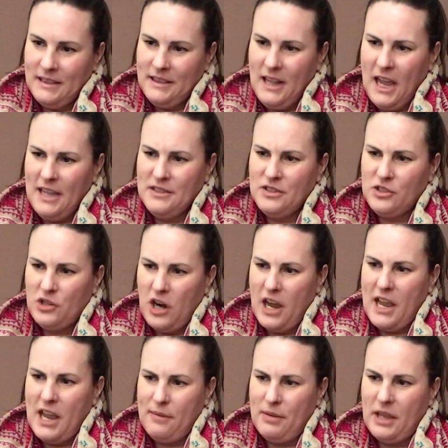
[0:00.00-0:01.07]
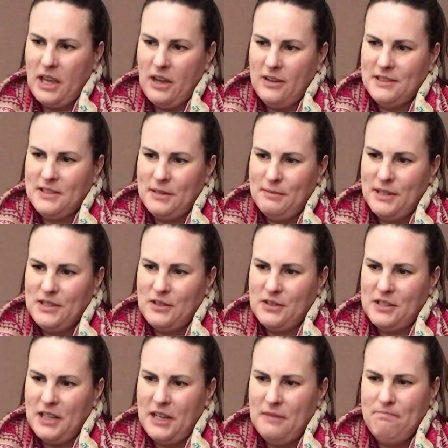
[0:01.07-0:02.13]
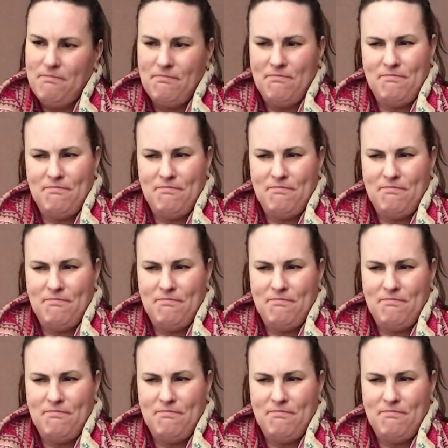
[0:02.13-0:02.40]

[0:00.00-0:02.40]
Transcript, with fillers: Nice try, Abigail, said Mr. Z.